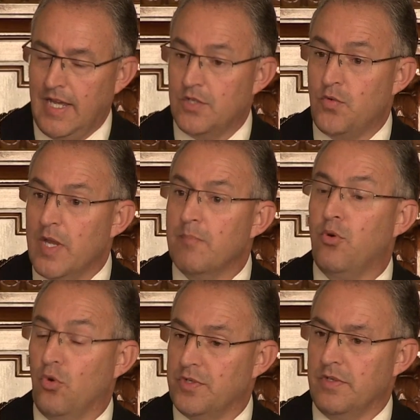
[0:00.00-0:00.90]
is really
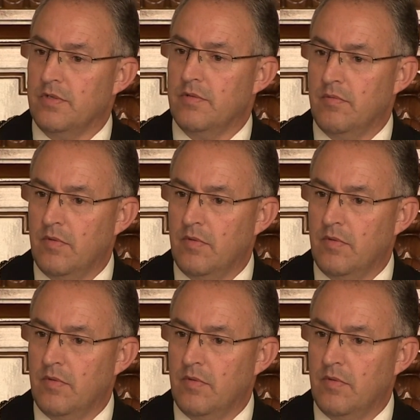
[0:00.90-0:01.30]
important.